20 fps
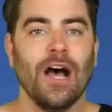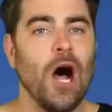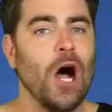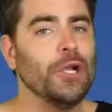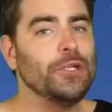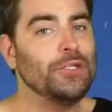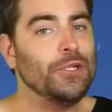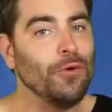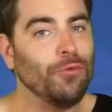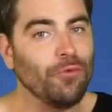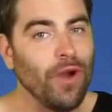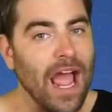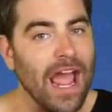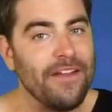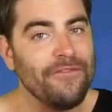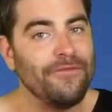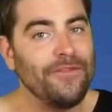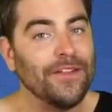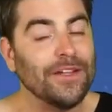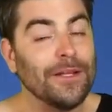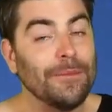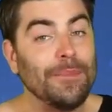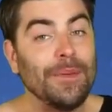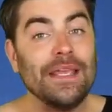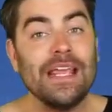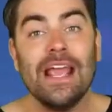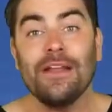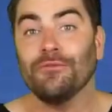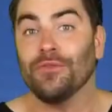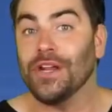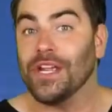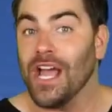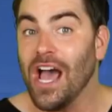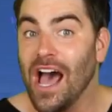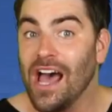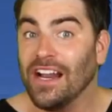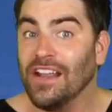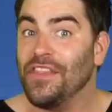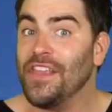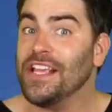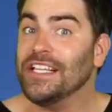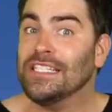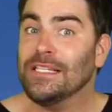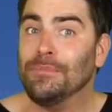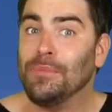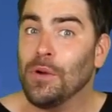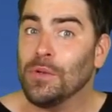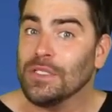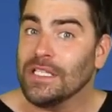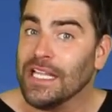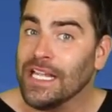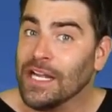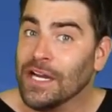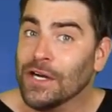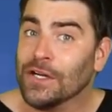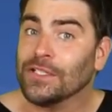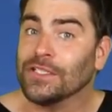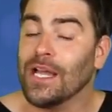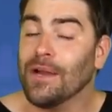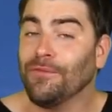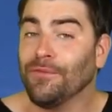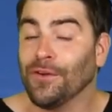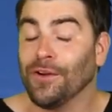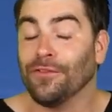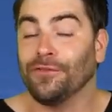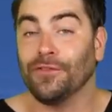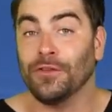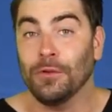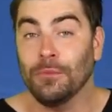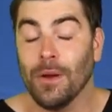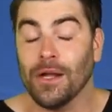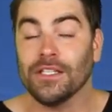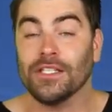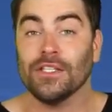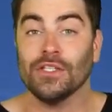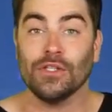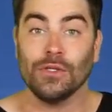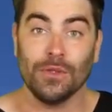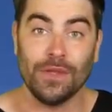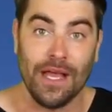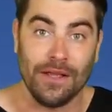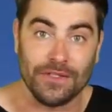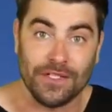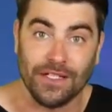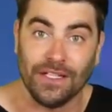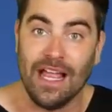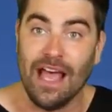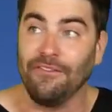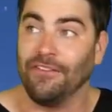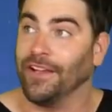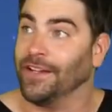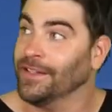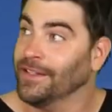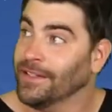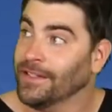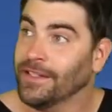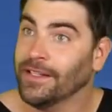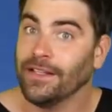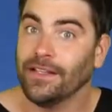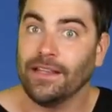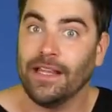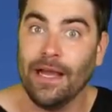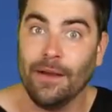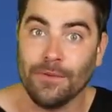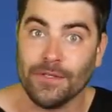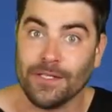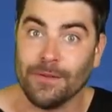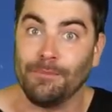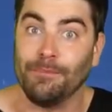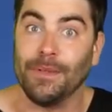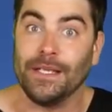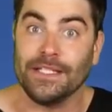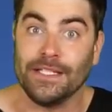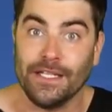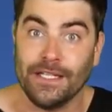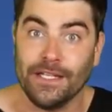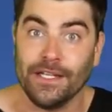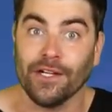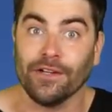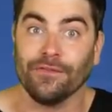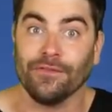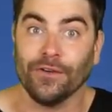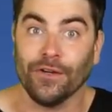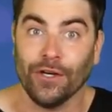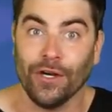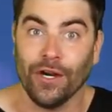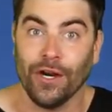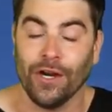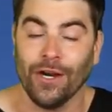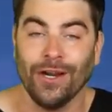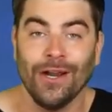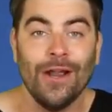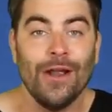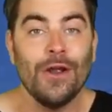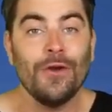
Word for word: Also, Ryan Philippi and Rihanna, they supposedly hooked up for a few months in 2011. That was a busy year for her.